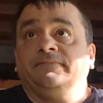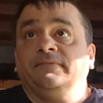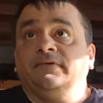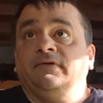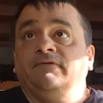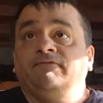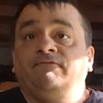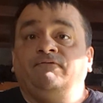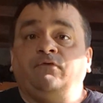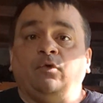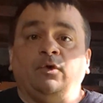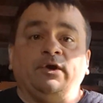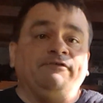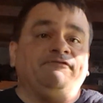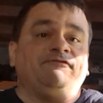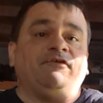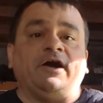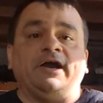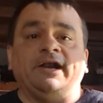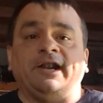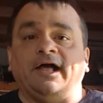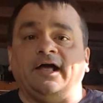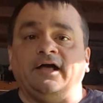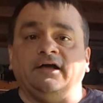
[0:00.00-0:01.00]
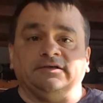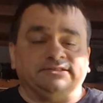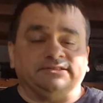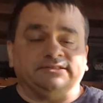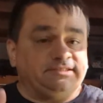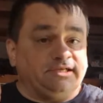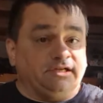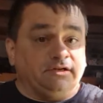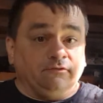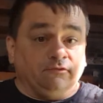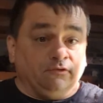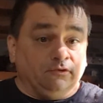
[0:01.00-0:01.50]
$45
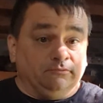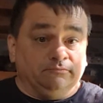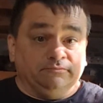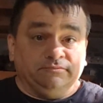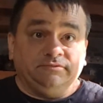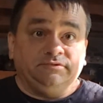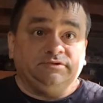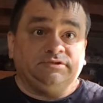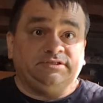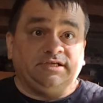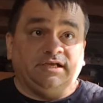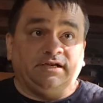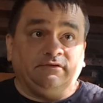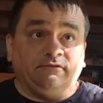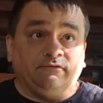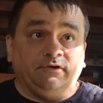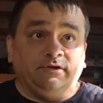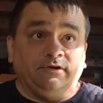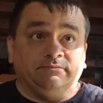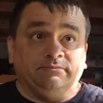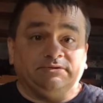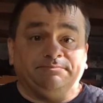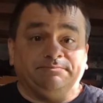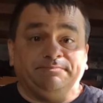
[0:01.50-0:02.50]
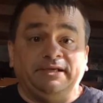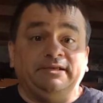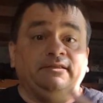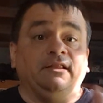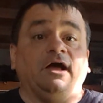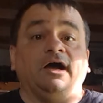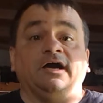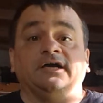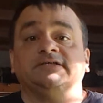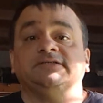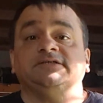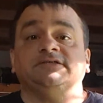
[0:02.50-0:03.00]
set of rims,
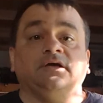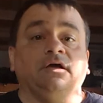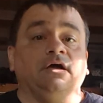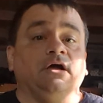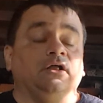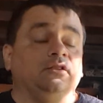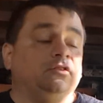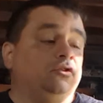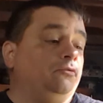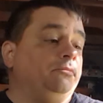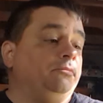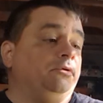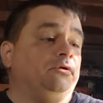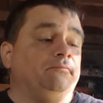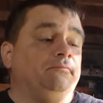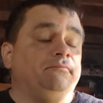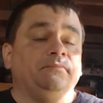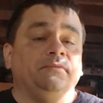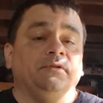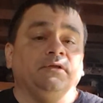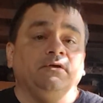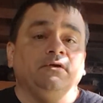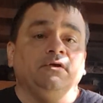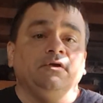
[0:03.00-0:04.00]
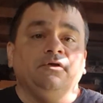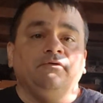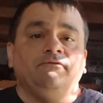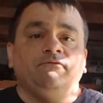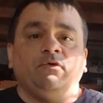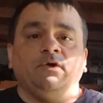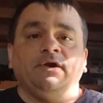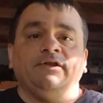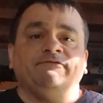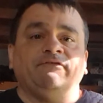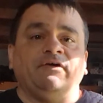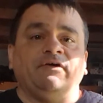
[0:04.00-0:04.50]
beadlocks, aluminum,
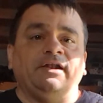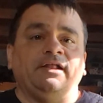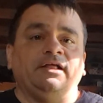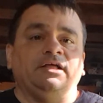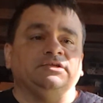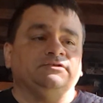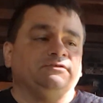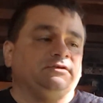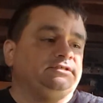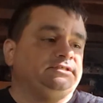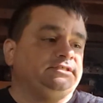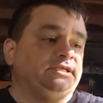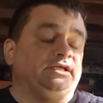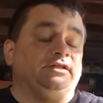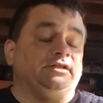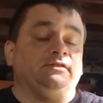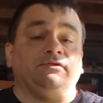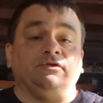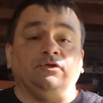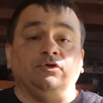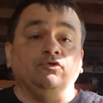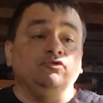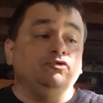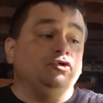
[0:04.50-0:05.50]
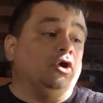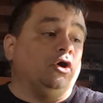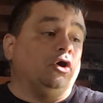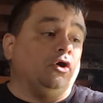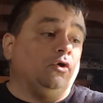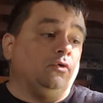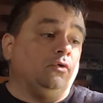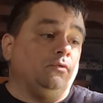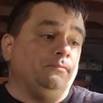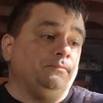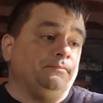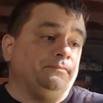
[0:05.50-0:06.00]
$45 for the set.
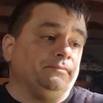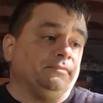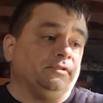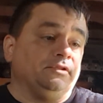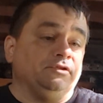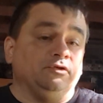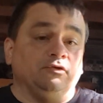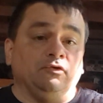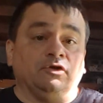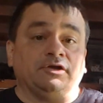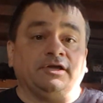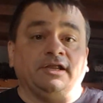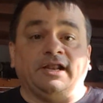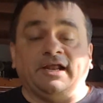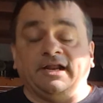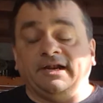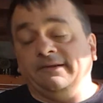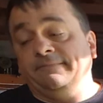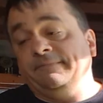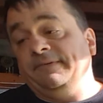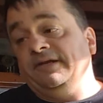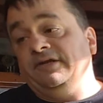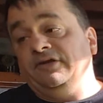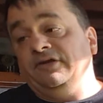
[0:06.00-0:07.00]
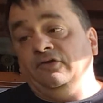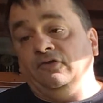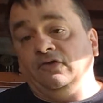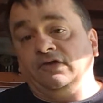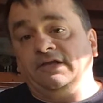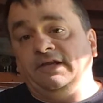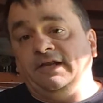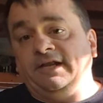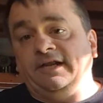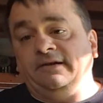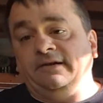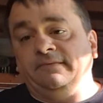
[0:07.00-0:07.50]
You're looking at them and
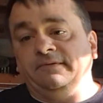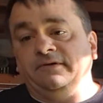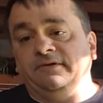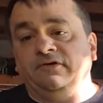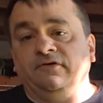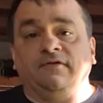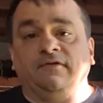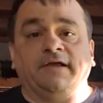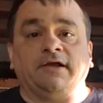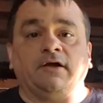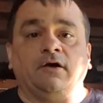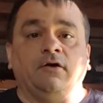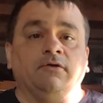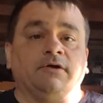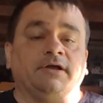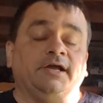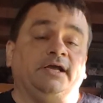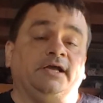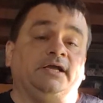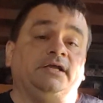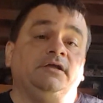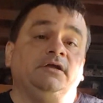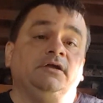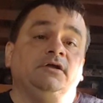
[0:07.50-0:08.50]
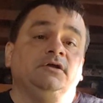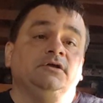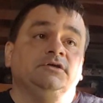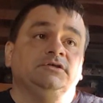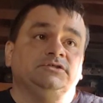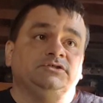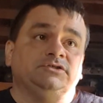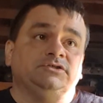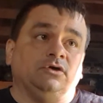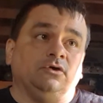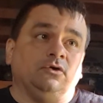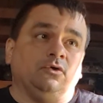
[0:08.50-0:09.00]
you're like, okay,
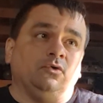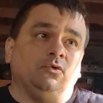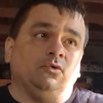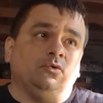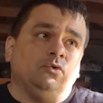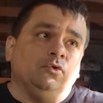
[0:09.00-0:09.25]
so